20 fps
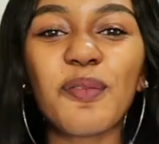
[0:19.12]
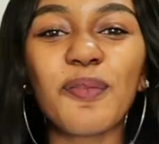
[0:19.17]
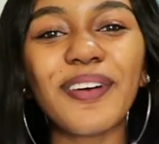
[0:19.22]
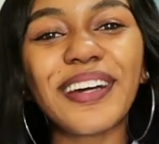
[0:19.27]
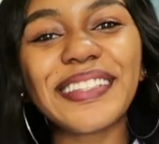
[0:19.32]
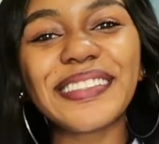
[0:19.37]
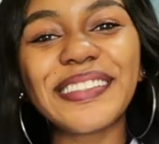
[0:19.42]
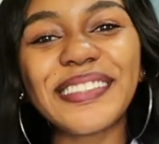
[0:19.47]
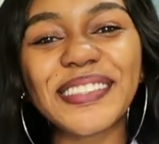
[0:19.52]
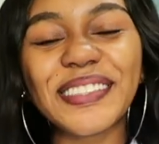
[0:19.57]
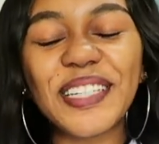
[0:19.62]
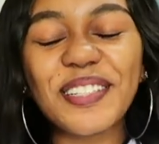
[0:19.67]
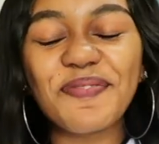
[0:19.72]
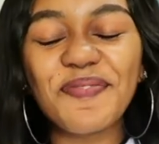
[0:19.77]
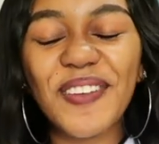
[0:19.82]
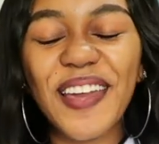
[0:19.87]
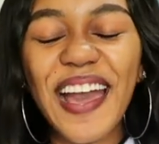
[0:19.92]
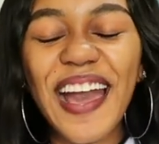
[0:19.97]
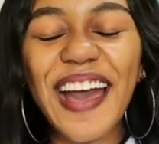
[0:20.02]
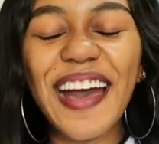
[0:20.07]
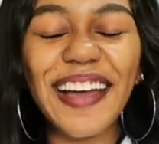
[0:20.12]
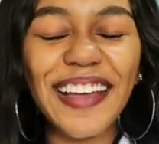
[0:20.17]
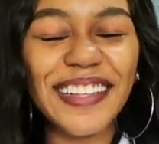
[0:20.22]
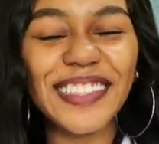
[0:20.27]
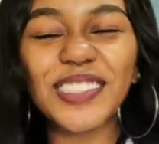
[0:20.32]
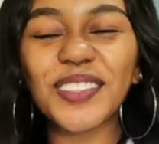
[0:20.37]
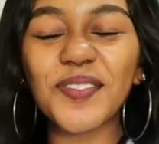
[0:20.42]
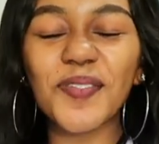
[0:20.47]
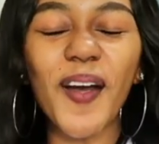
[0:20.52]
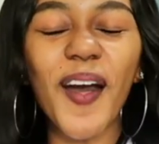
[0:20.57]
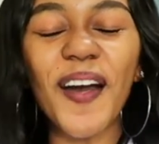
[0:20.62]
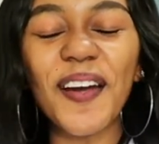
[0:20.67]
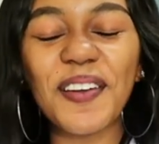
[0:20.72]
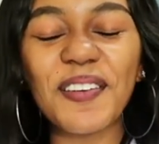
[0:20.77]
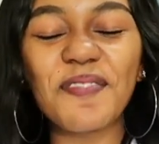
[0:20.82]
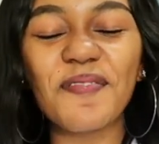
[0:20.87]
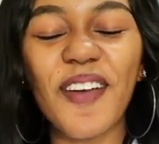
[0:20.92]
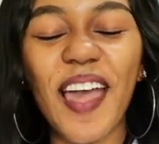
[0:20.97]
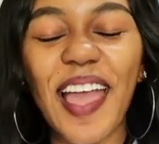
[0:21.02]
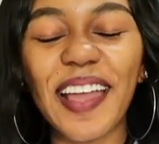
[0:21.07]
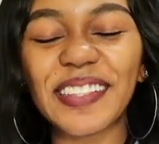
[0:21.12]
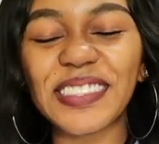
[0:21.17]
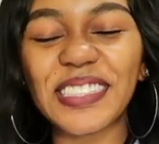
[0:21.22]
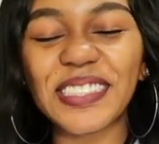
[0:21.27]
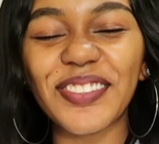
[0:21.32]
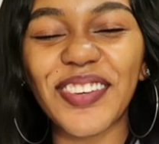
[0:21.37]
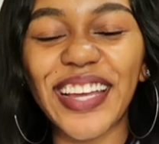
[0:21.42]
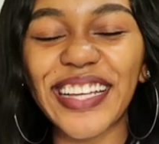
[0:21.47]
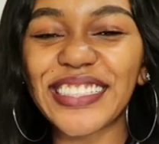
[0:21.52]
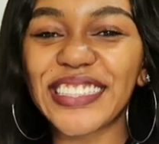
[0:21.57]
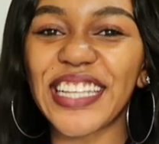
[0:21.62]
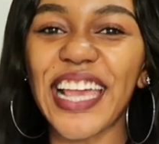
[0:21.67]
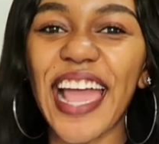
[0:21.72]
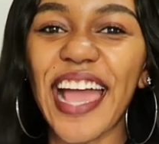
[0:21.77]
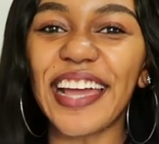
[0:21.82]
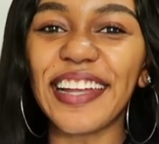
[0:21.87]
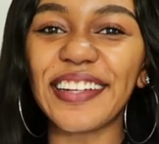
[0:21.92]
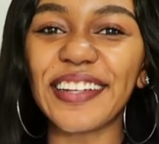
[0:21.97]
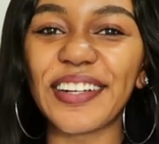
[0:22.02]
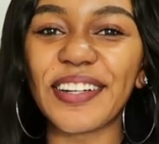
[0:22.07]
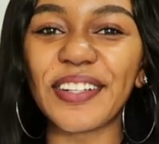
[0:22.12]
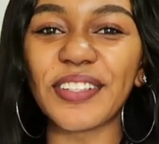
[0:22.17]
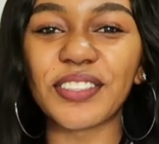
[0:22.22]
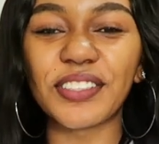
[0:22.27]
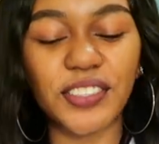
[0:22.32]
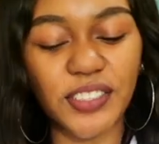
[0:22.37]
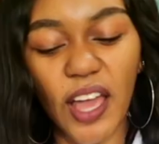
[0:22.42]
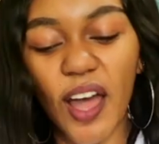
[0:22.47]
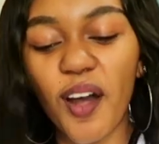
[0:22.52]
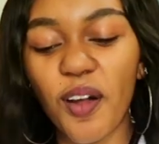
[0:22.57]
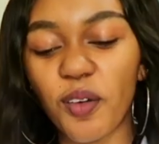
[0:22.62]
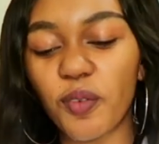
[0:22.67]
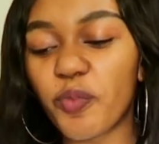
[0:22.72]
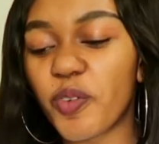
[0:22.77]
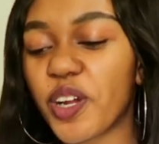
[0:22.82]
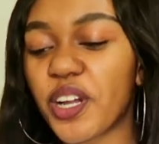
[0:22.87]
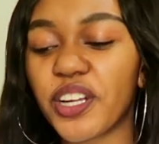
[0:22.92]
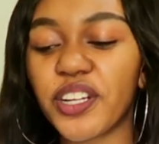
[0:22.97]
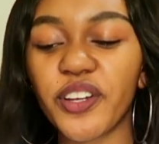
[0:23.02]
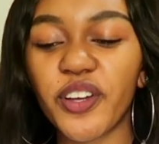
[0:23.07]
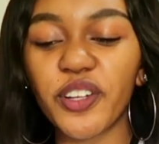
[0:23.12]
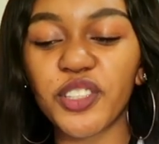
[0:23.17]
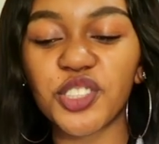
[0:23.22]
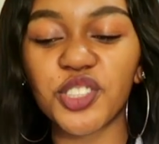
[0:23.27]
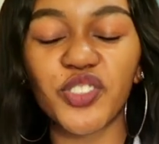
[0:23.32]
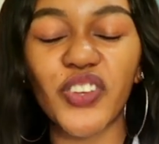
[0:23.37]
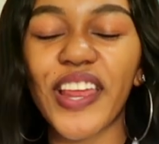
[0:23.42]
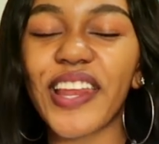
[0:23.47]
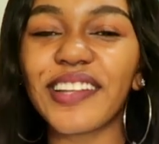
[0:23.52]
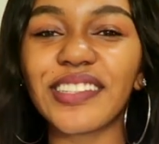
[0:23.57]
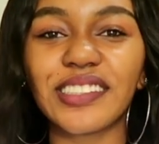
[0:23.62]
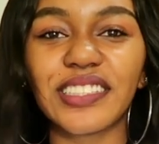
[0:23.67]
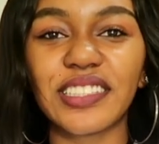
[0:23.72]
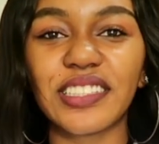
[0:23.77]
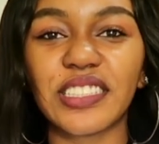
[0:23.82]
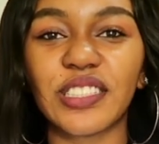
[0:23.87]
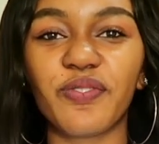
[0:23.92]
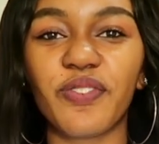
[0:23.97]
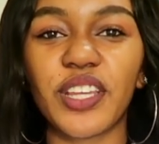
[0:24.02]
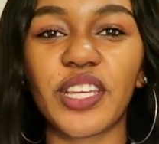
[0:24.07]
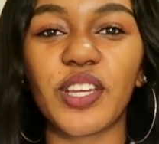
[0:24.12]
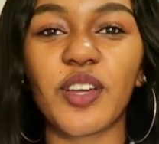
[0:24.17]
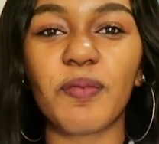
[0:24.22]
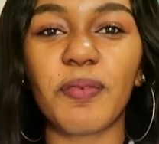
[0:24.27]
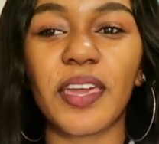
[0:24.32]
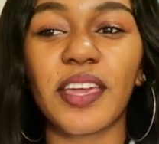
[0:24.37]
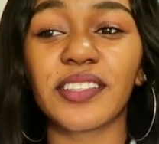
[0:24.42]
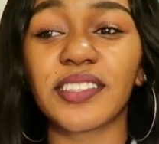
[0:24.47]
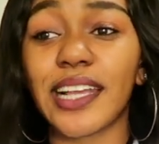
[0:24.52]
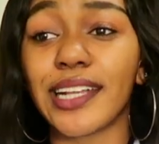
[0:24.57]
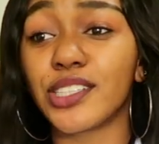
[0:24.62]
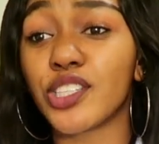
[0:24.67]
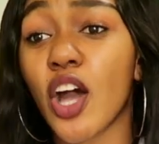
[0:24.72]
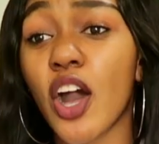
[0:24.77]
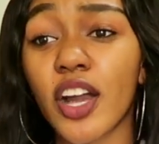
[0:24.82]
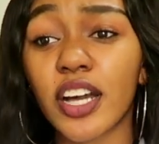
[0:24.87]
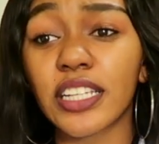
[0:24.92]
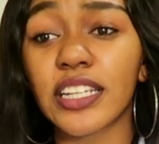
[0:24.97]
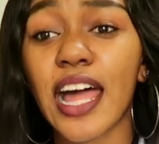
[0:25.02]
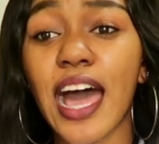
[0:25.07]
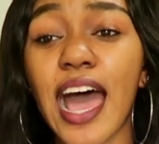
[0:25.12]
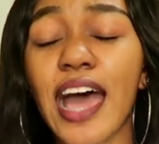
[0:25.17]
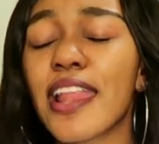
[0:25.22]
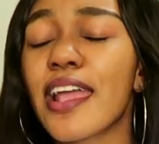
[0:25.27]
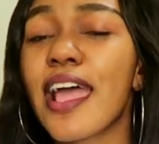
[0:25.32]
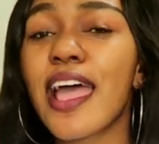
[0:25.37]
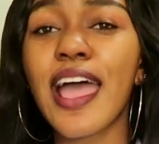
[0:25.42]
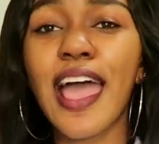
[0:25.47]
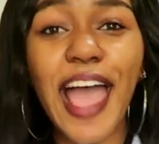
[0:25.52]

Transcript: What's up, guys? Welcome back to my channel. So, we're gonna go straight into this video because I talk a lot.